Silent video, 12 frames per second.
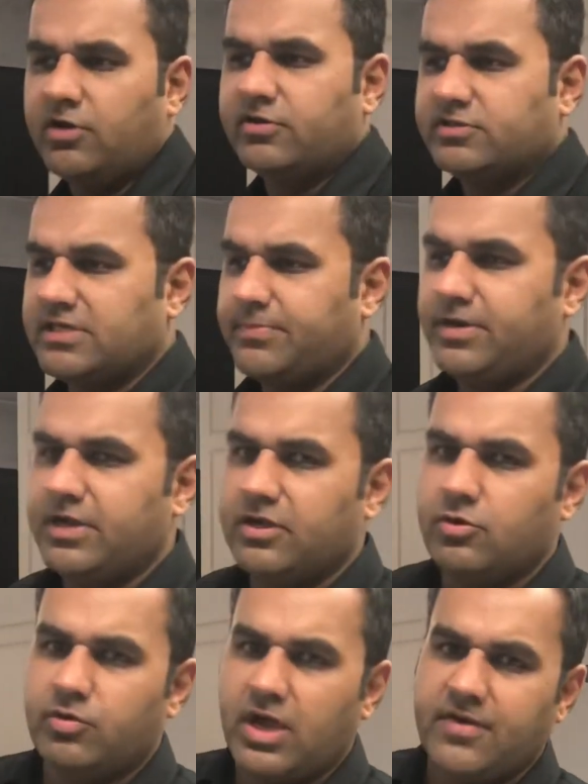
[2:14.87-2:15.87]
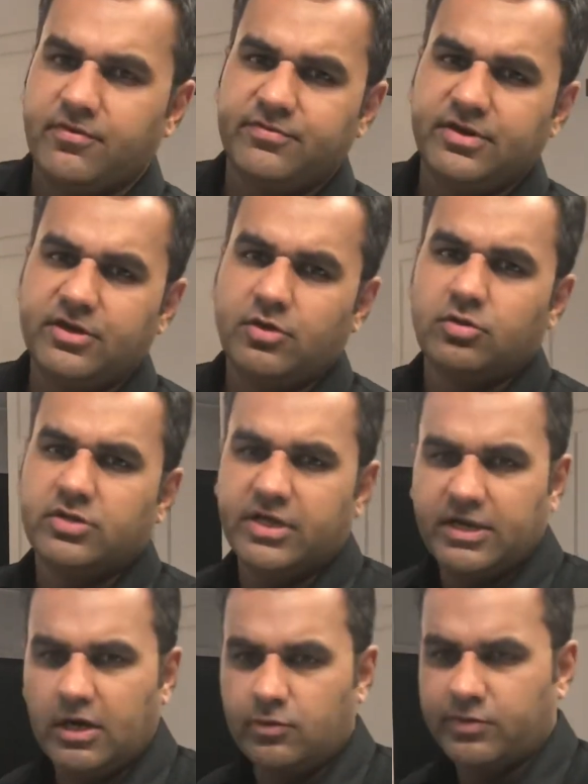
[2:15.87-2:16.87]
separately going to have a video on the
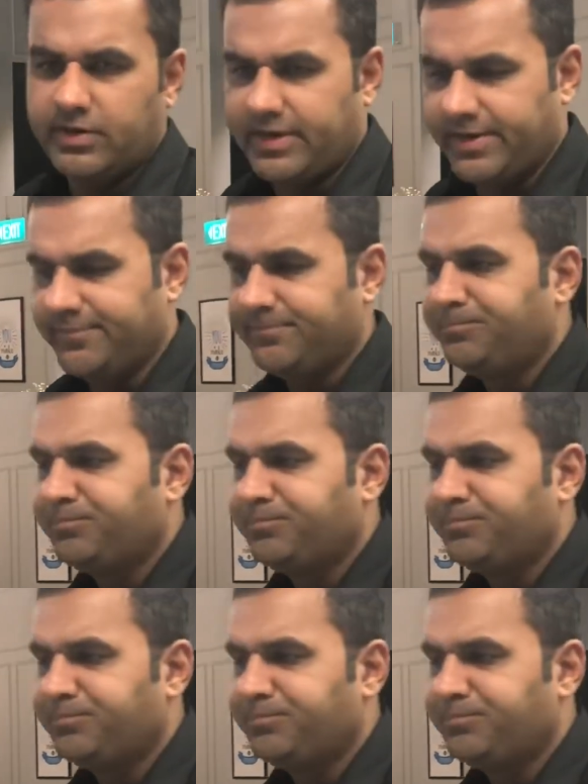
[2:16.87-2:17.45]
in out trade